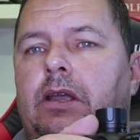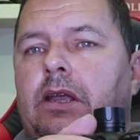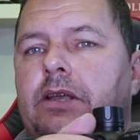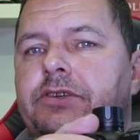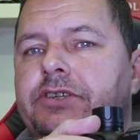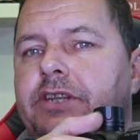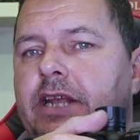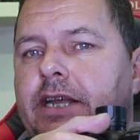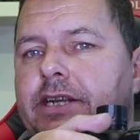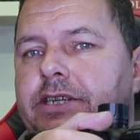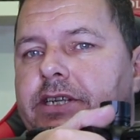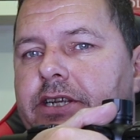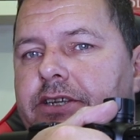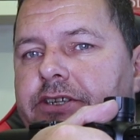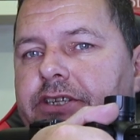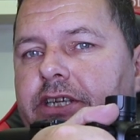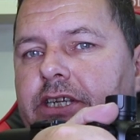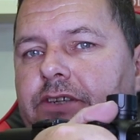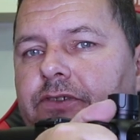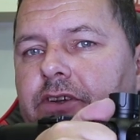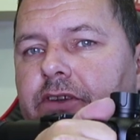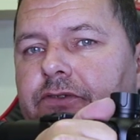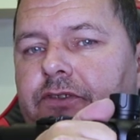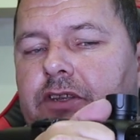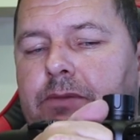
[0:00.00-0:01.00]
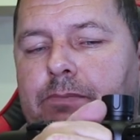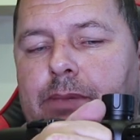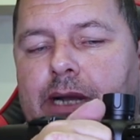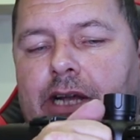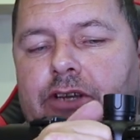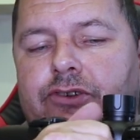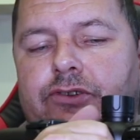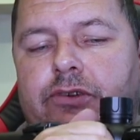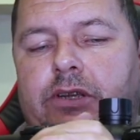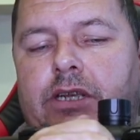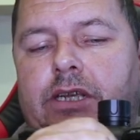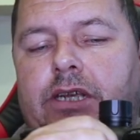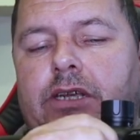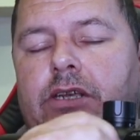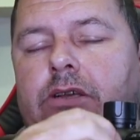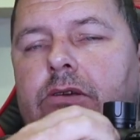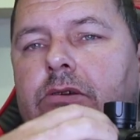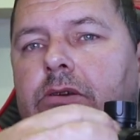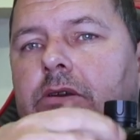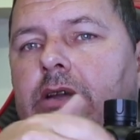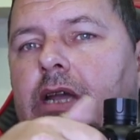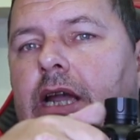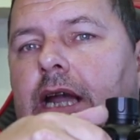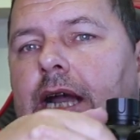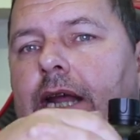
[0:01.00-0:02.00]
It's an 18650 battery.
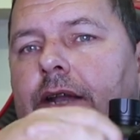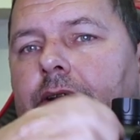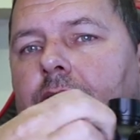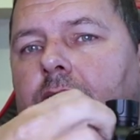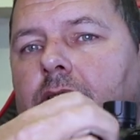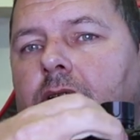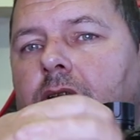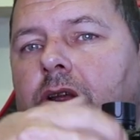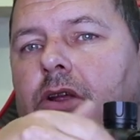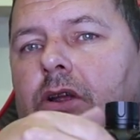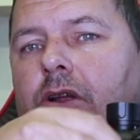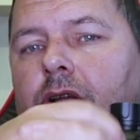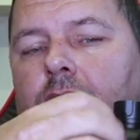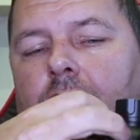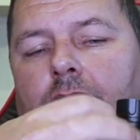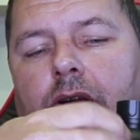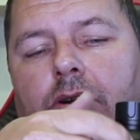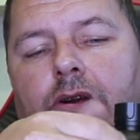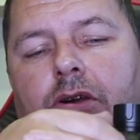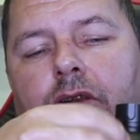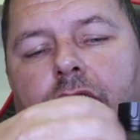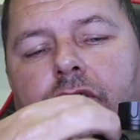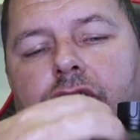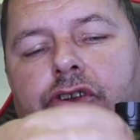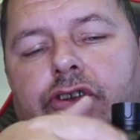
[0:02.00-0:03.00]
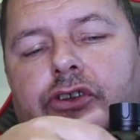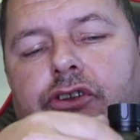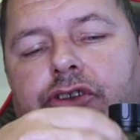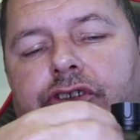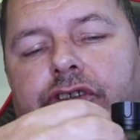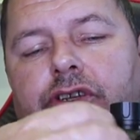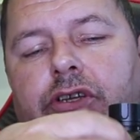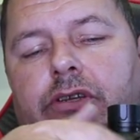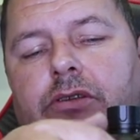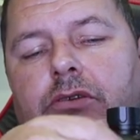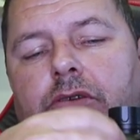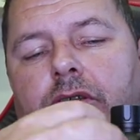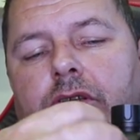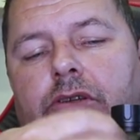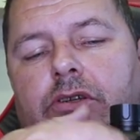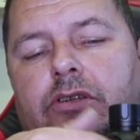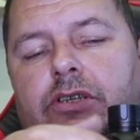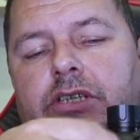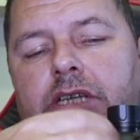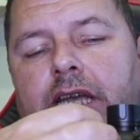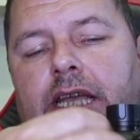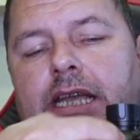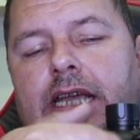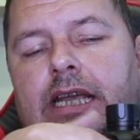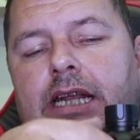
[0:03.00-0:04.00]
You can just
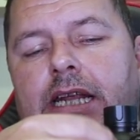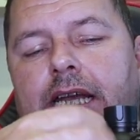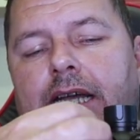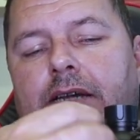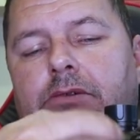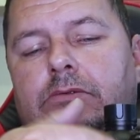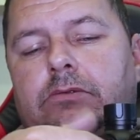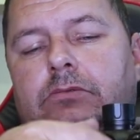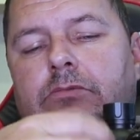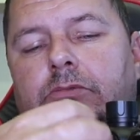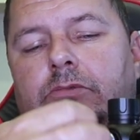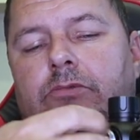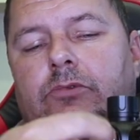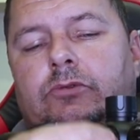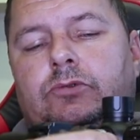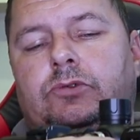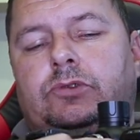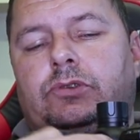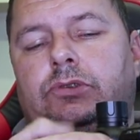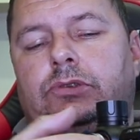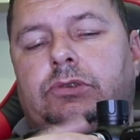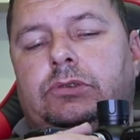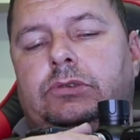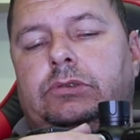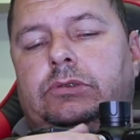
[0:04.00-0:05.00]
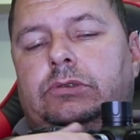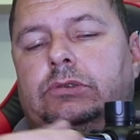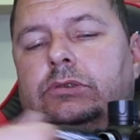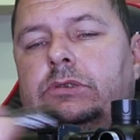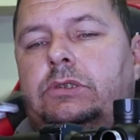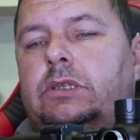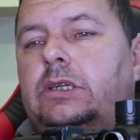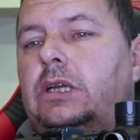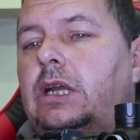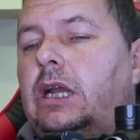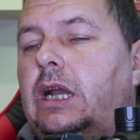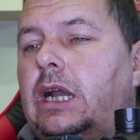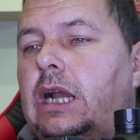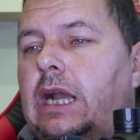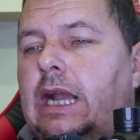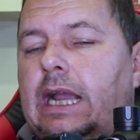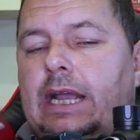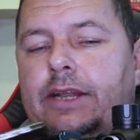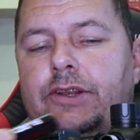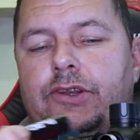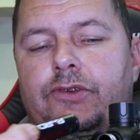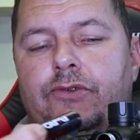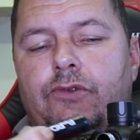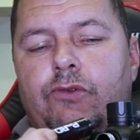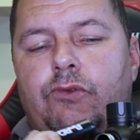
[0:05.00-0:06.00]
take it out
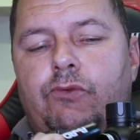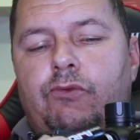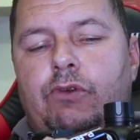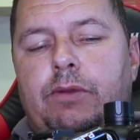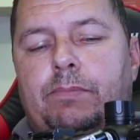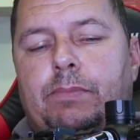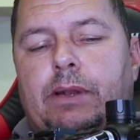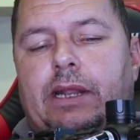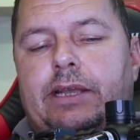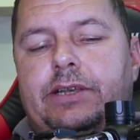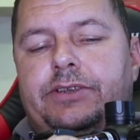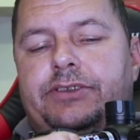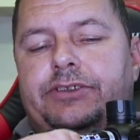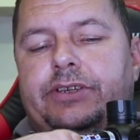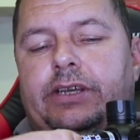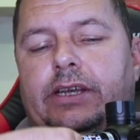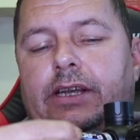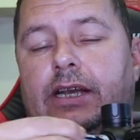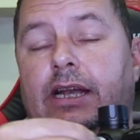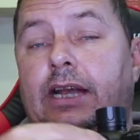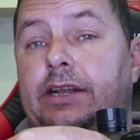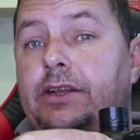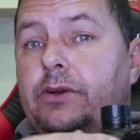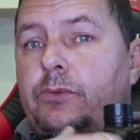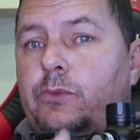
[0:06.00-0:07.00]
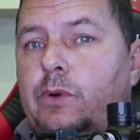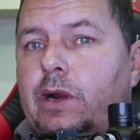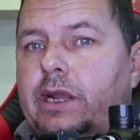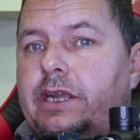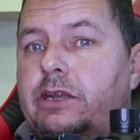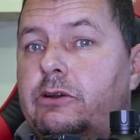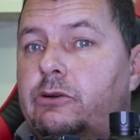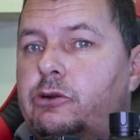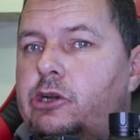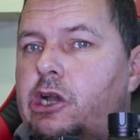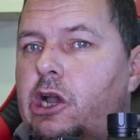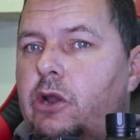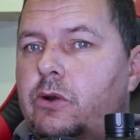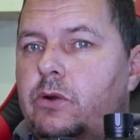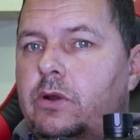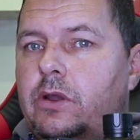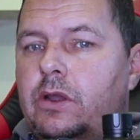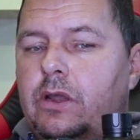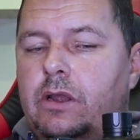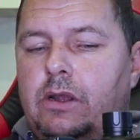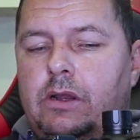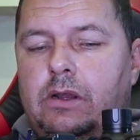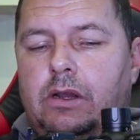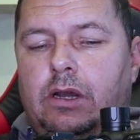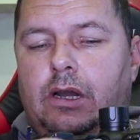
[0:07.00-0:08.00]
and replace it and away you go.
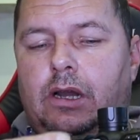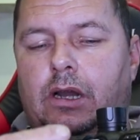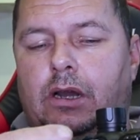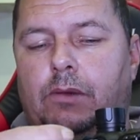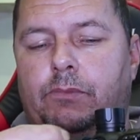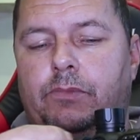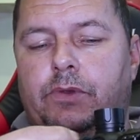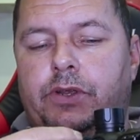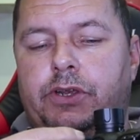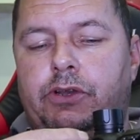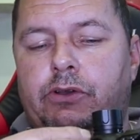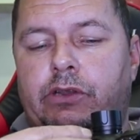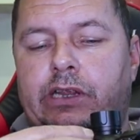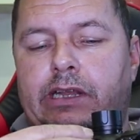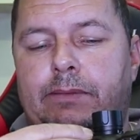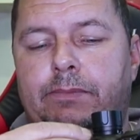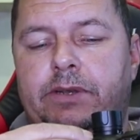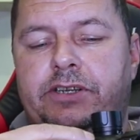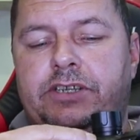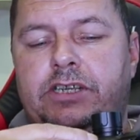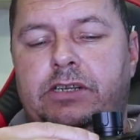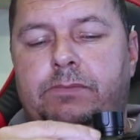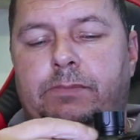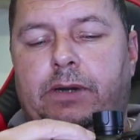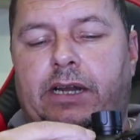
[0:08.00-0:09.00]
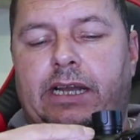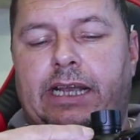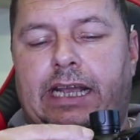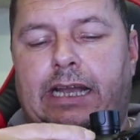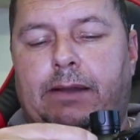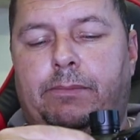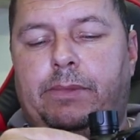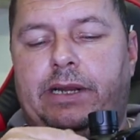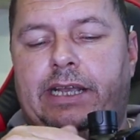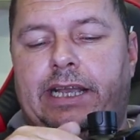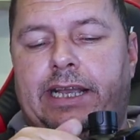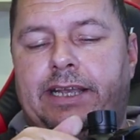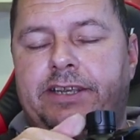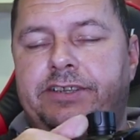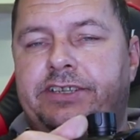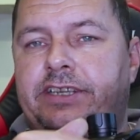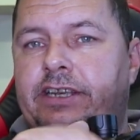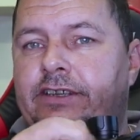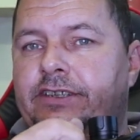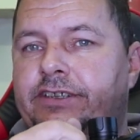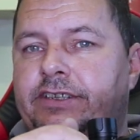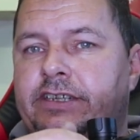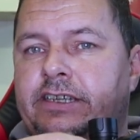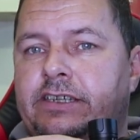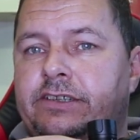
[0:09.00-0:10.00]
You're limited by how many
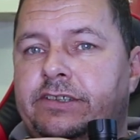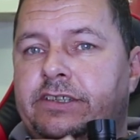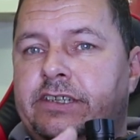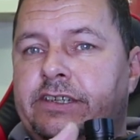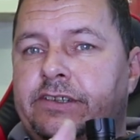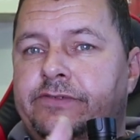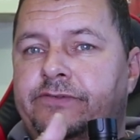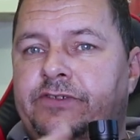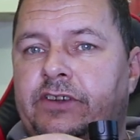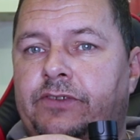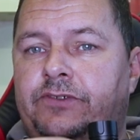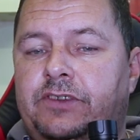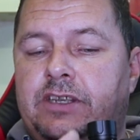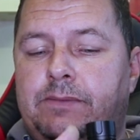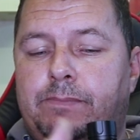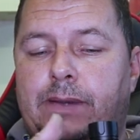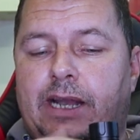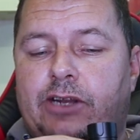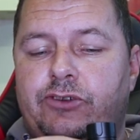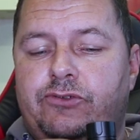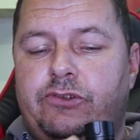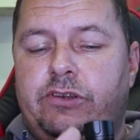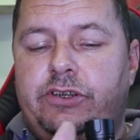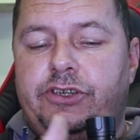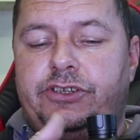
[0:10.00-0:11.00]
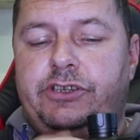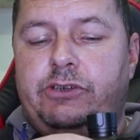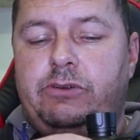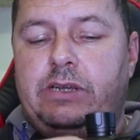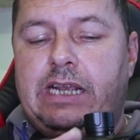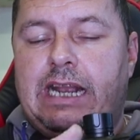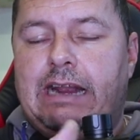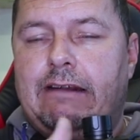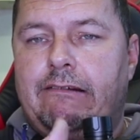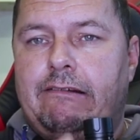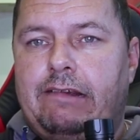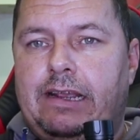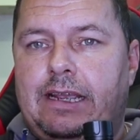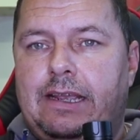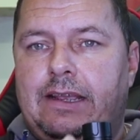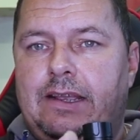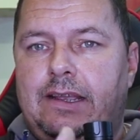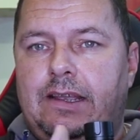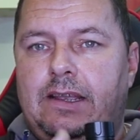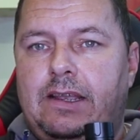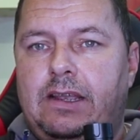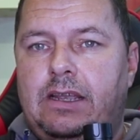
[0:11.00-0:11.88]
18650 batteries you carry.